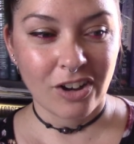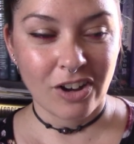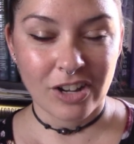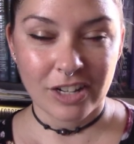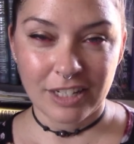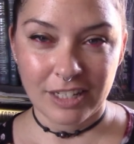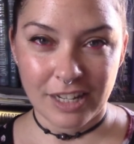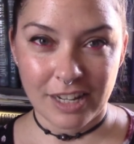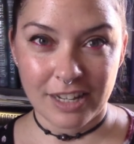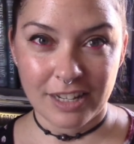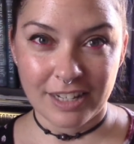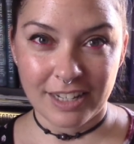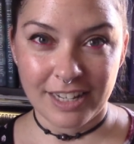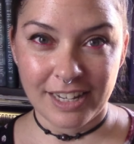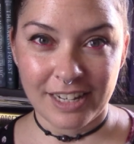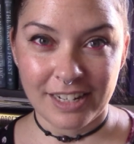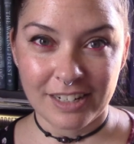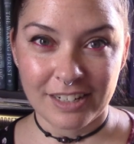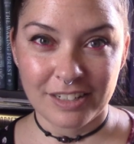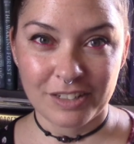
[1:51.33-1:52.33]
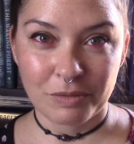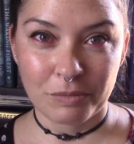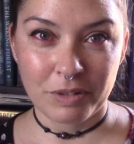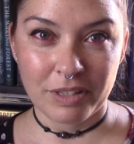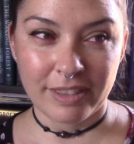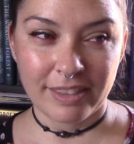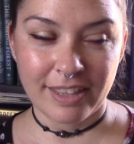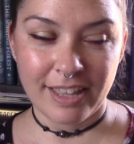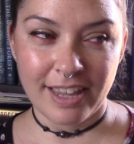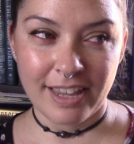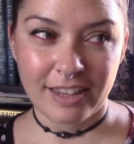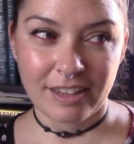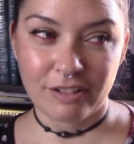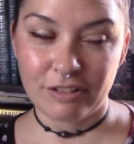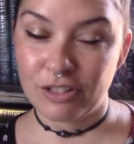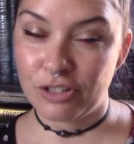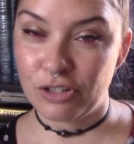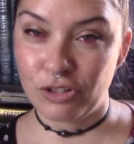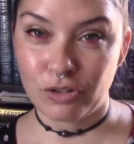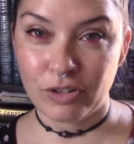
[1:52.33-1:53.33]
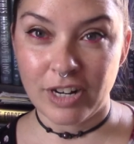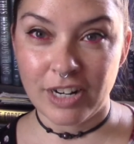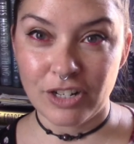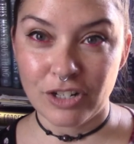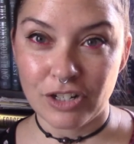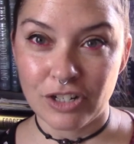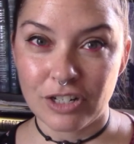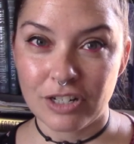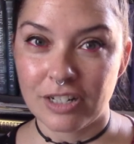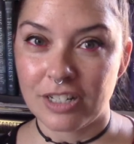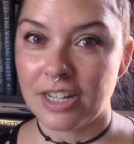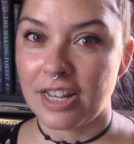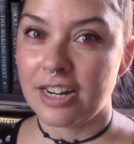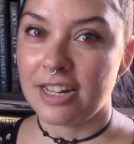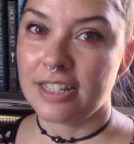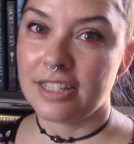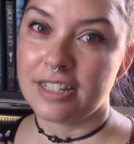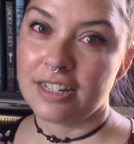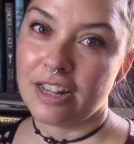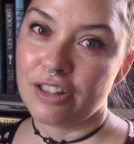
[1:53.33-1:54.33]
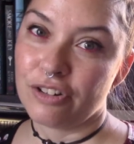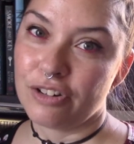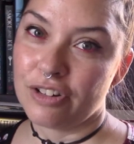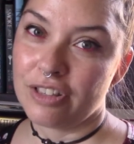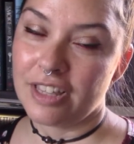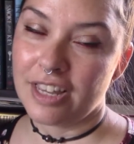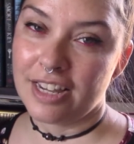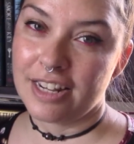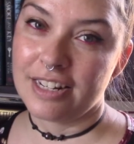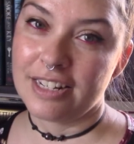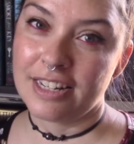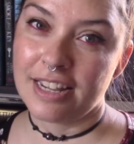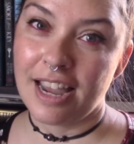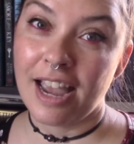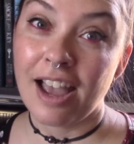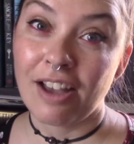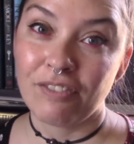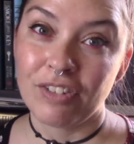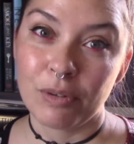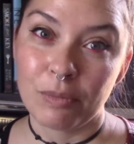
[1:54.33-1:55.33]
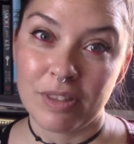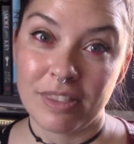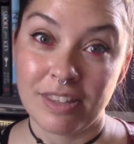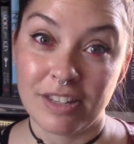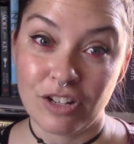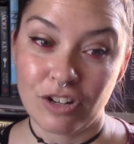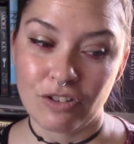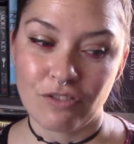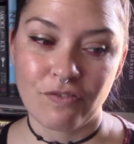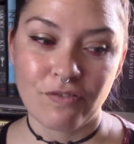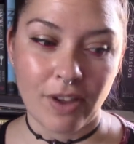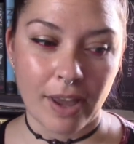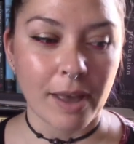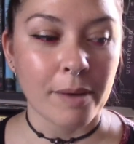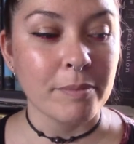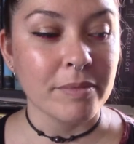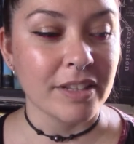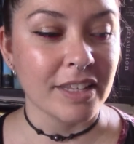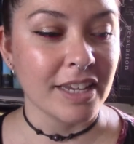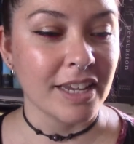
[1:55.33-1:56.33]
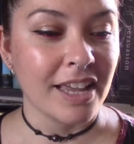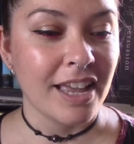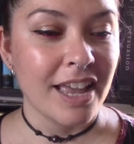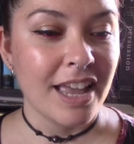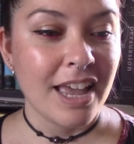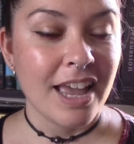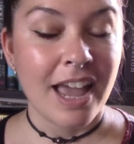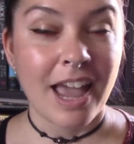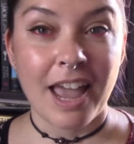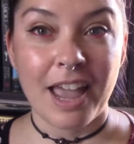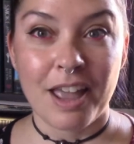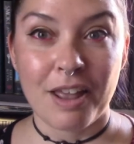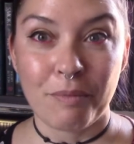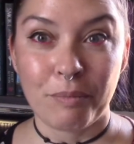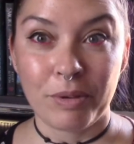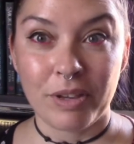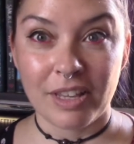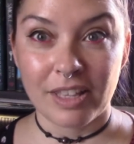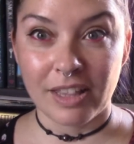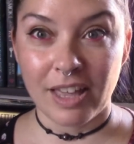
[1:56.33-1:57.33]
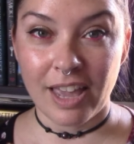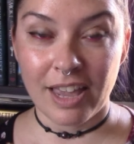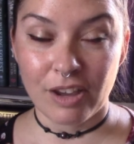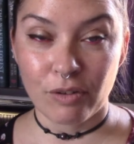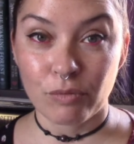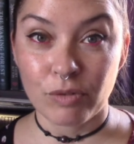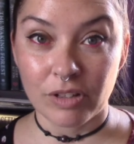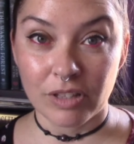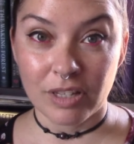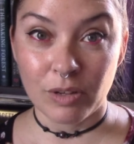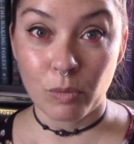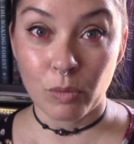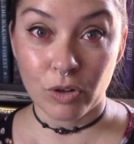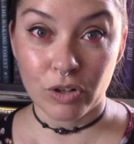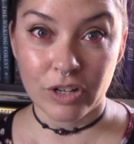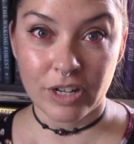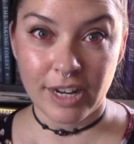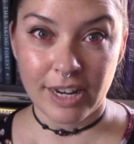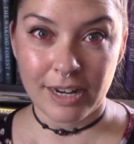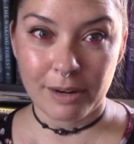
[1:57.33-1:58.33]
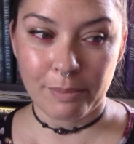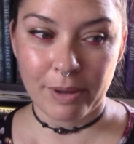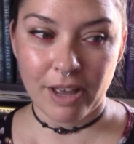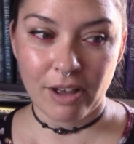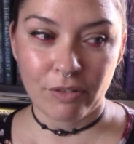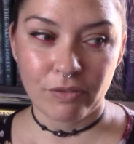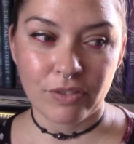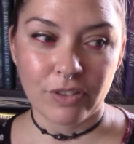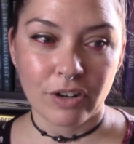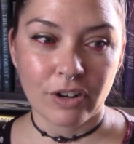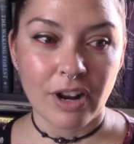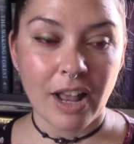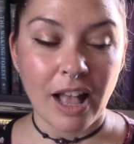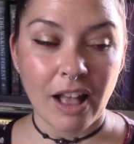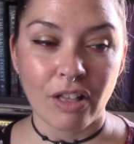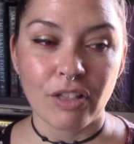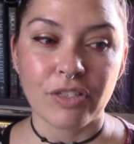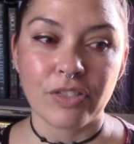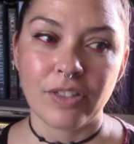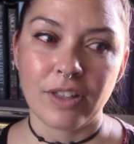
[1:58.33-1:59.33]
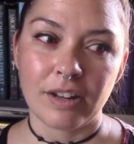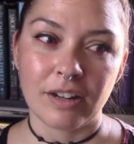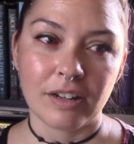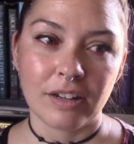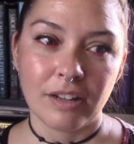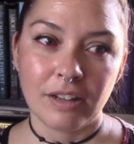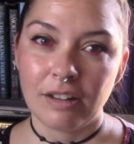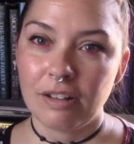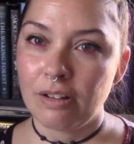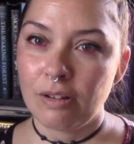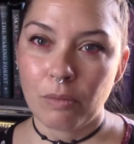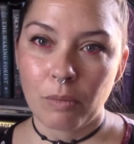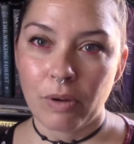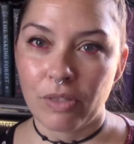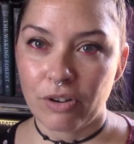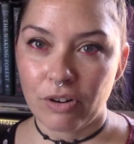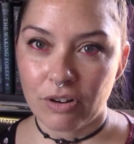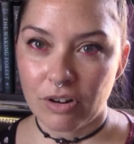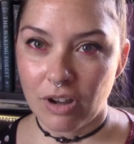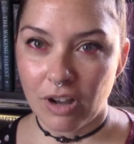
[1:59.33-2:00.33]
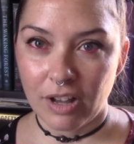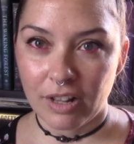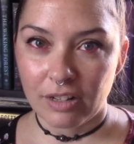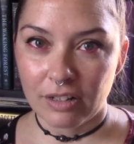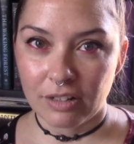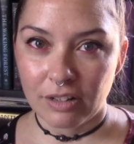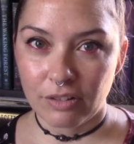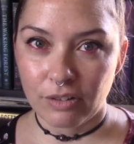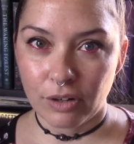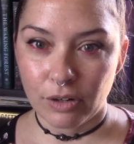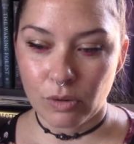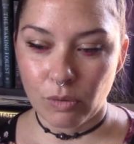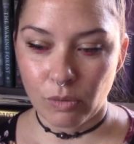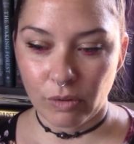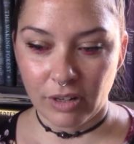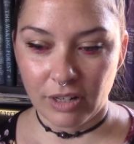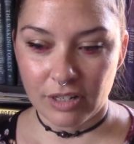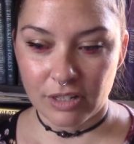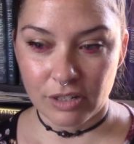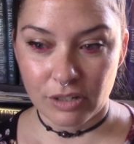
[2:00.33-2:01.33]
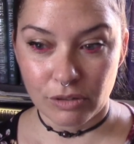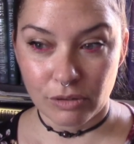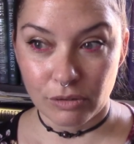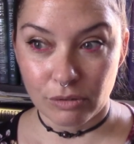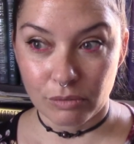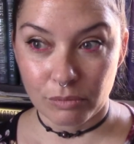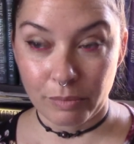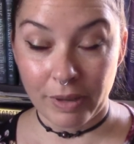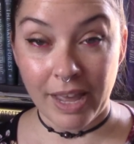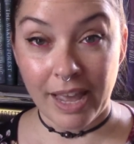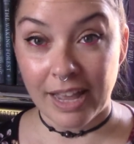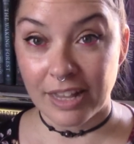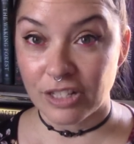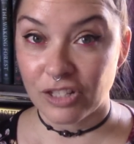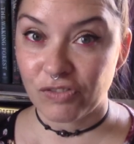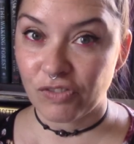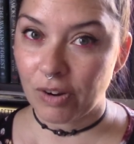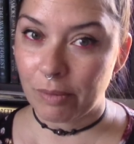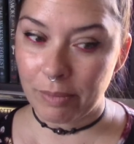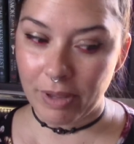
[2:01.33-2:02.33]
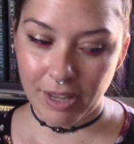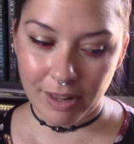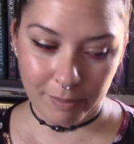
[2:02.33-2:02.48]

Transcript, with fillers: online with like strangers and it's another thing to have it within your family and be like really worried about their health and whether or not they're going to pass from